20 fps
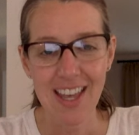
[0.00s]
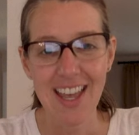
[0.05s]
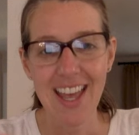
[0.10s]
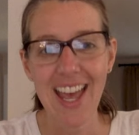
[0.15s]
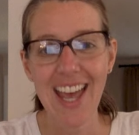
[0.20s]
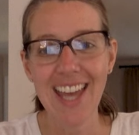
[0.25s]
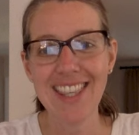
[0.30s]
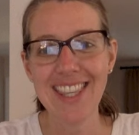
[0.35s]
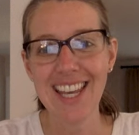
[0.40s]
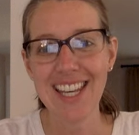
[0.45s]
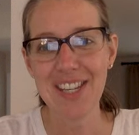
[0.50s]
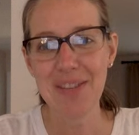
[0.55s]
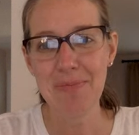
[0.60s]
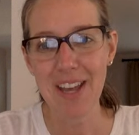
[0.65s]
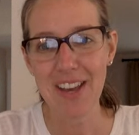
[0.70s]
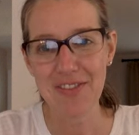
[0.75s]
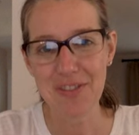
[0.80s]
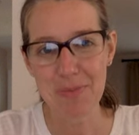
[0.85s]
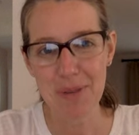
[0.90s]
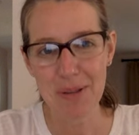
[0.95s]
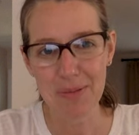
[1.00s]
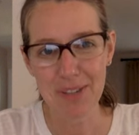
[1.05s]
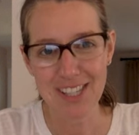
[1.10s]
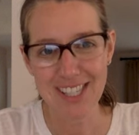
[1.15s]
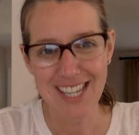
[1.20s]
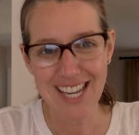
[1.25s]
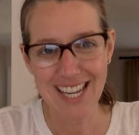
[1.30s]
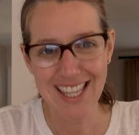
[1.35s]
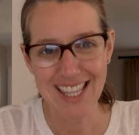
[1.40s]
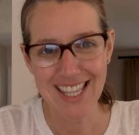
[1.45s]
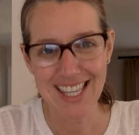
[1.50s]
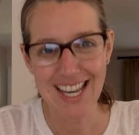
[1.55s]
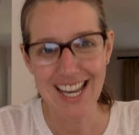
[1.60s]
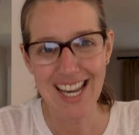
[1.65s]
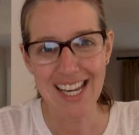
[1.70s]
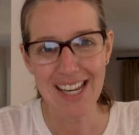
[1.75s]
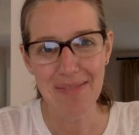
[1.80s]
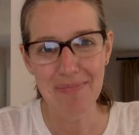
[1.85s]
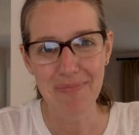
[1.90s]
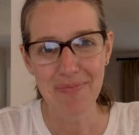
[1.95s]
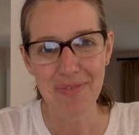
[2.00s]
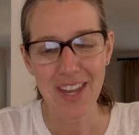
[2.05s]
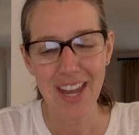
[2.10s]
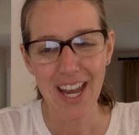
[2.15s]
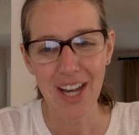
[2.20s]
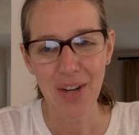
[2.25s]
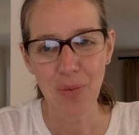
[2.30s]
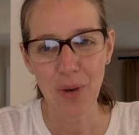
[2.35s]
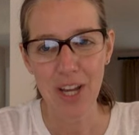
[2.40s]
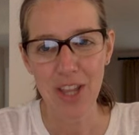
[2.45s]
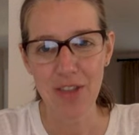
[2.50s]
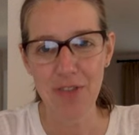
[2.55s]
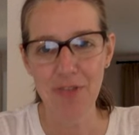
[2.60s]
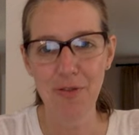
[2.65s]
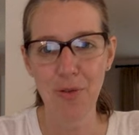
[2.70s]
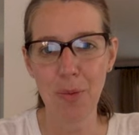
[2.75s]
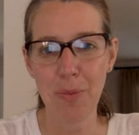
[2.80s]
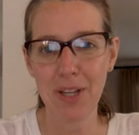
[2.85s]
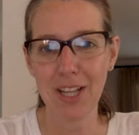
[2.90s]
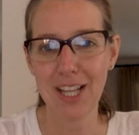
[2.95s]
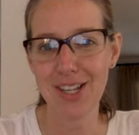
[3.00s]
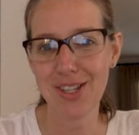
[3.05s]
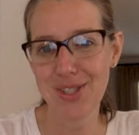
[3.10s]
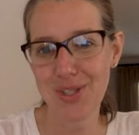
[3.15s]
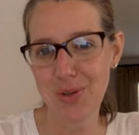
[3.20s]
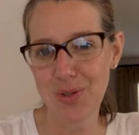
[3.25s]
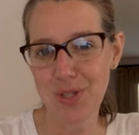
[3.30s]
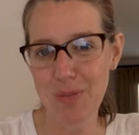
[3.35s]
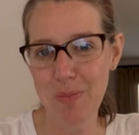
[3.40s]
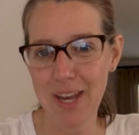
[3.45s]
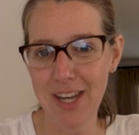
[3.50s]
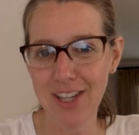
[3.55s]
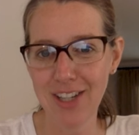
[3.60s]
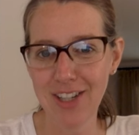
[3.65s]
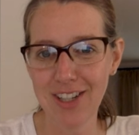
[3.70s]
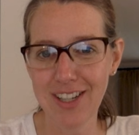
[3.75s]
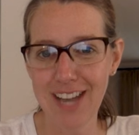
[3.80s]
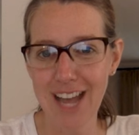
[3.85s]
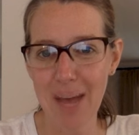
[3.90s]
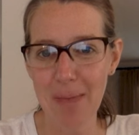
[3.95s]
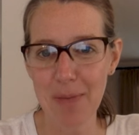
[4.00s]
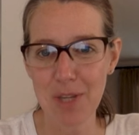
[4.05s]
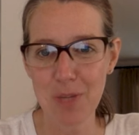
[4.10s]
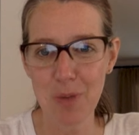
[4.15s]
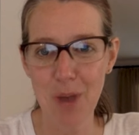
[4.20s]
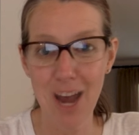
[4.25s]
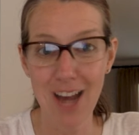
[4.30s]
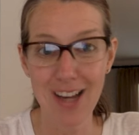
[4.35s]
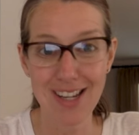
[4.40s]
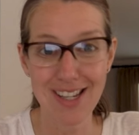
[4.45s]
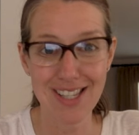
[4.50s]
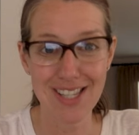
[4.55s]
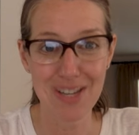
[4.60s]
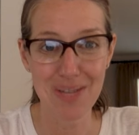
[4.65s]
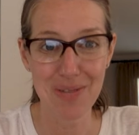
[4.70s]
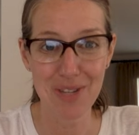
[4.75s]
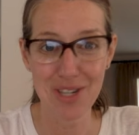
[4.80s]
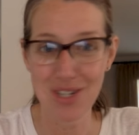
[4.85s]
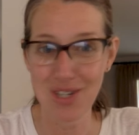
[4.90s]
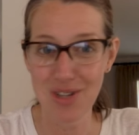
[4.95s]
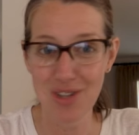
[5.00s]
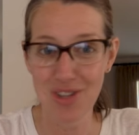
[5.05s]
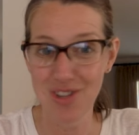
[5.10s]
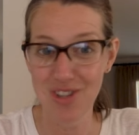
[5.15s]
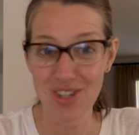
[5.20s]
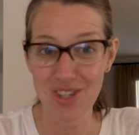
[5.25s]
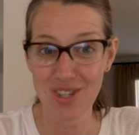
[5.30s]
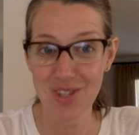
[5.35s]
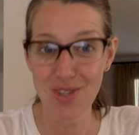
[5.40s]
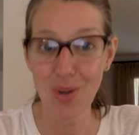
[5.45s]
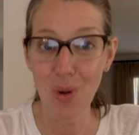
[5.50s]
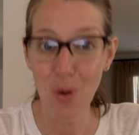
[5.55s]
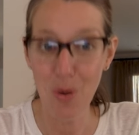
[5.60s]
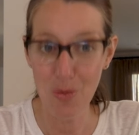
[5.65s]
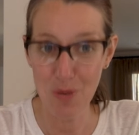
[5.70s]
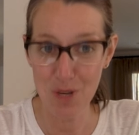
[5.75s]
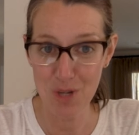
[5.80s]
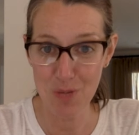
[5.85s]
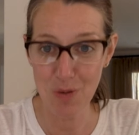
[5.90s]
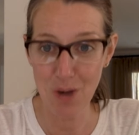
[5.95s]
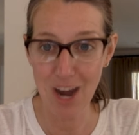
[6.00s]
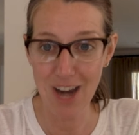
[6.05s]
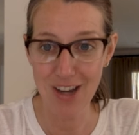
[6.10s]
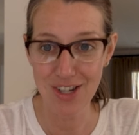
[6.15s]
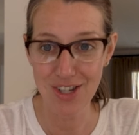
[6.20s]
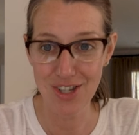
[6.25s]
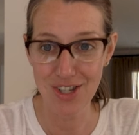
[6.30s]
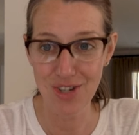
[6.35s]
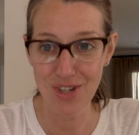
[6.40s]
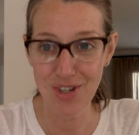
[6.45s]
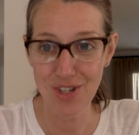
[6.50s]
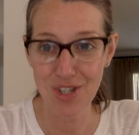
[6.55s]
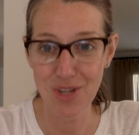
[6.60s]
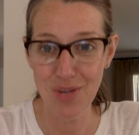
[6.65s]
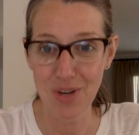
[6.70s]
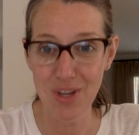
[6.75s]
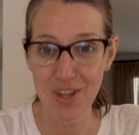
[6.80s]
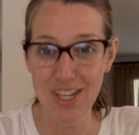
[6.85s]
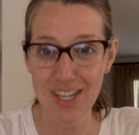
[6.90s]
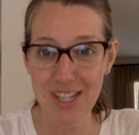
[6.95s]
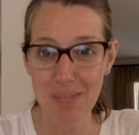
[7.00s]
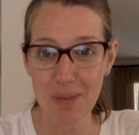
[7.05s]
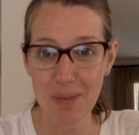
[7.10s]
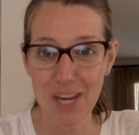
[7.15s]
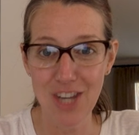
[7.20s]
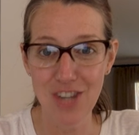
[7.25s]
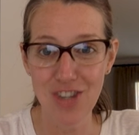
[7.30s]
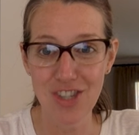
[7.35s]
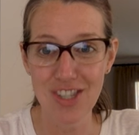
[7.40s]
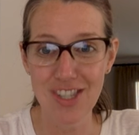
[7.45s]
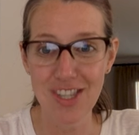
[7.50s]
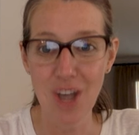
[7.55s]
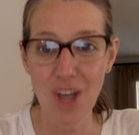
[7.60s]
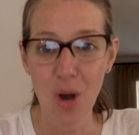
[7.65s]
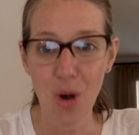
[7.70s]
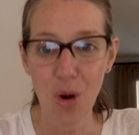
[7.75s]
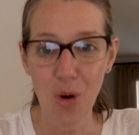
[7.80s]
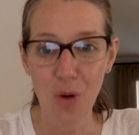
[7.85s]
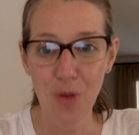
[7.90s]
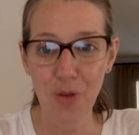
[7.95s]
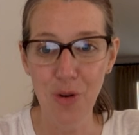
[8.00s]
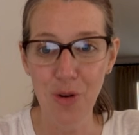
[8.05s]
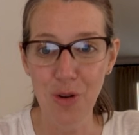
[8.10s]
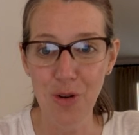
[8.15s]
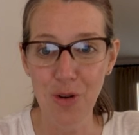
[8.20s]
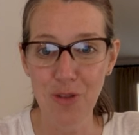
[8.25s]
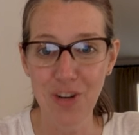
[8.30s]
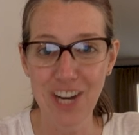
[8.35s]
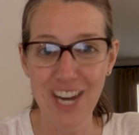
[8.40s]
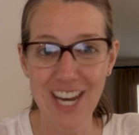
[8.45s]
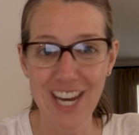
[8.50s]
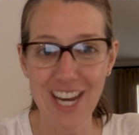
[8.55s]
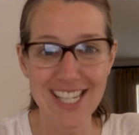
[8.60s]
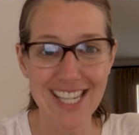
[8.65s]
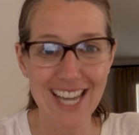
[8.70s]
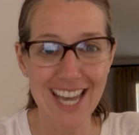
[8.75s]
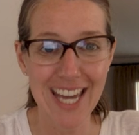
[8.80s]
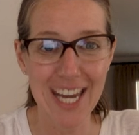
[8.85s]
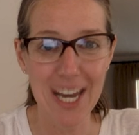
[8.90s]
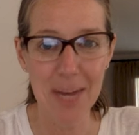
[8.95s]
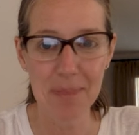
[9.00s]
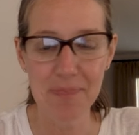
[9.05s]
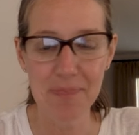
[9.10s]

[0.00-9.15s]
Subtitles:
and then we have to be able to take the name and write the formula. So depending on how much practice you want to do, there's so much practice you can do on these pages over and over again to get it.